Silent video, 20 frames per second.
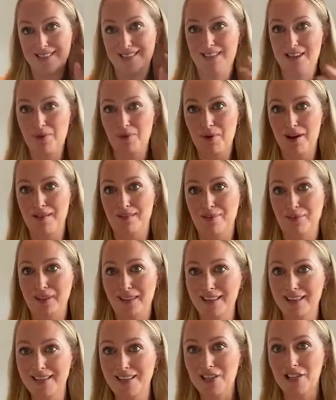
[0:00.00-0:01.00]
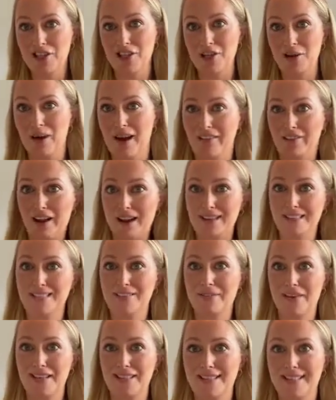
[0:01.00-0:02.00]
So, well, with anxious, you have
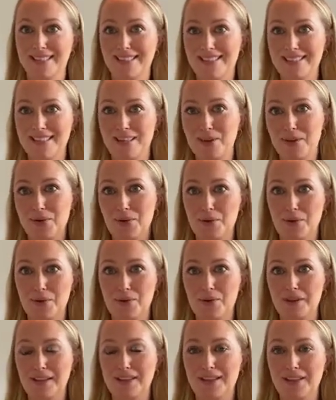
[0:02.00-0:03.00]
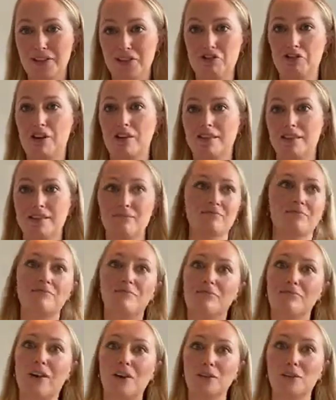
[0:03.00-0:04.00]
activating, so you're trying to
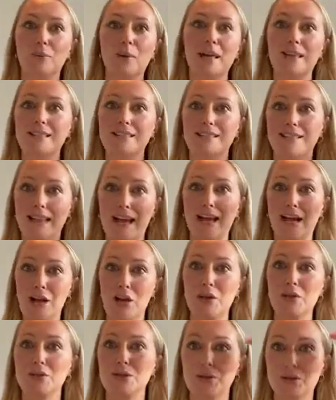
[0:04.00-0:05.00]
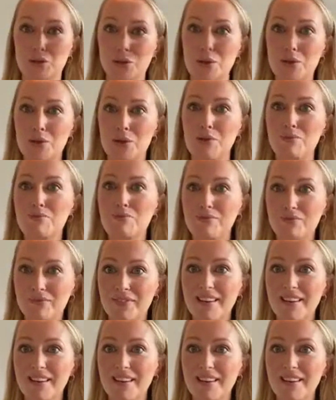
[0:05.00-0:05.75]
find ways to get closer to them,